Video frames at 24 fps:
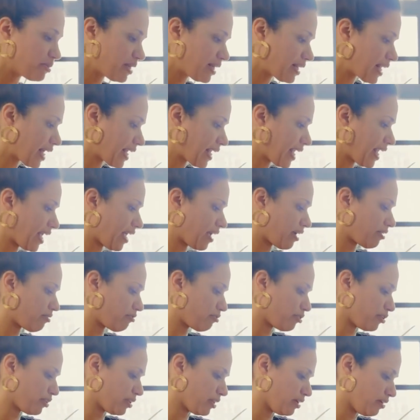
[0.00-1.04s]
me and I can't
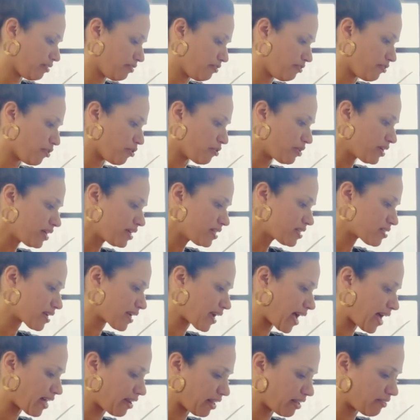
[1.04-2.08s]
really focus. I
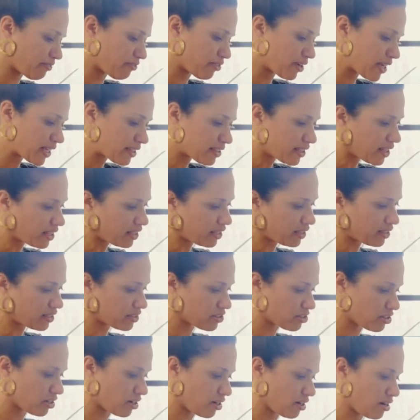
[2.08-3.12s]
kind of like forget
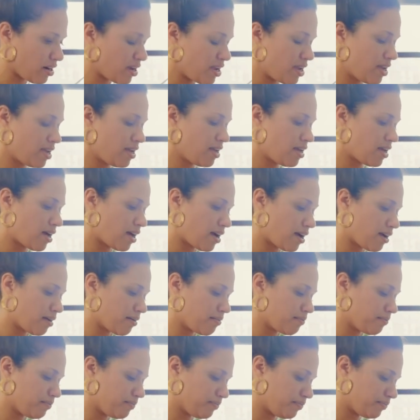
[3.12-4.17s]
things, or
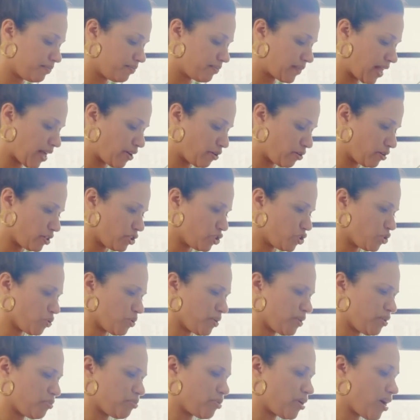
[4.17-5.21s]
I don't
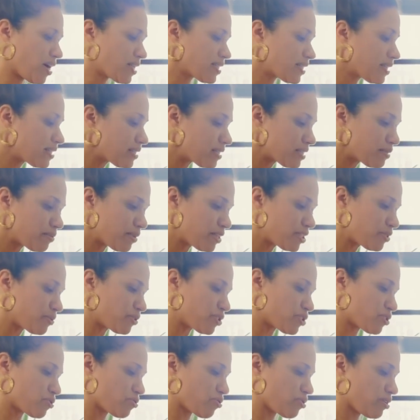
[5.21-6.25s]
enjoy the process as much, which
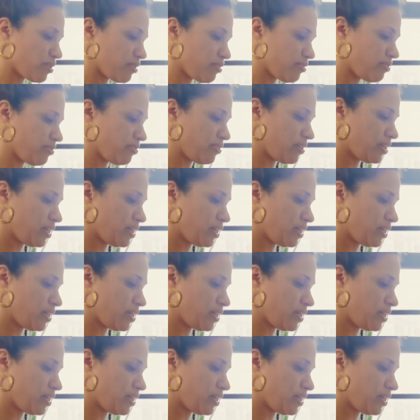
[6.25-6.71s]
is sort of